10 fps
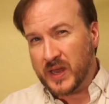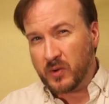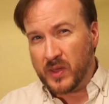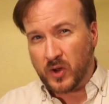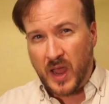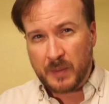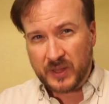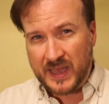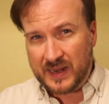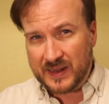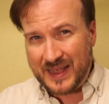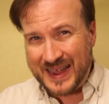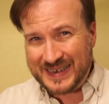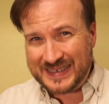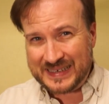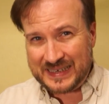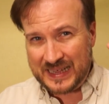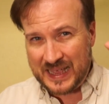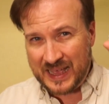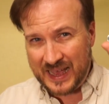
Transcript: had a rather complicated idea.